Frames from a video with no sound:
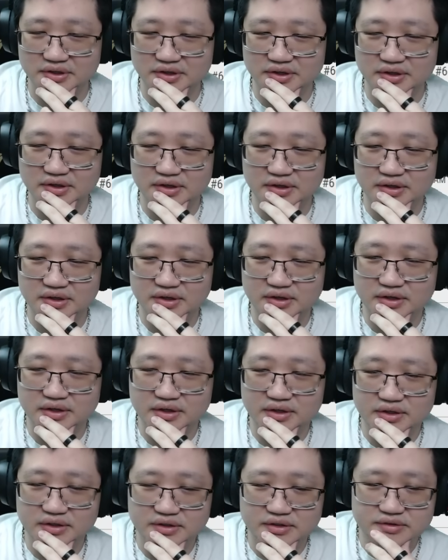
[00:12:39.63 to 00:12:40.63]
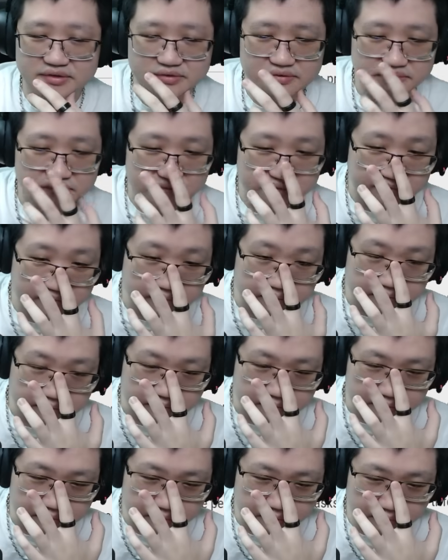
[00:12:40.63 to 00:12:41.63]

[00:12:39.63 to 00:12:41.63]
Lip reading: Nothing is said.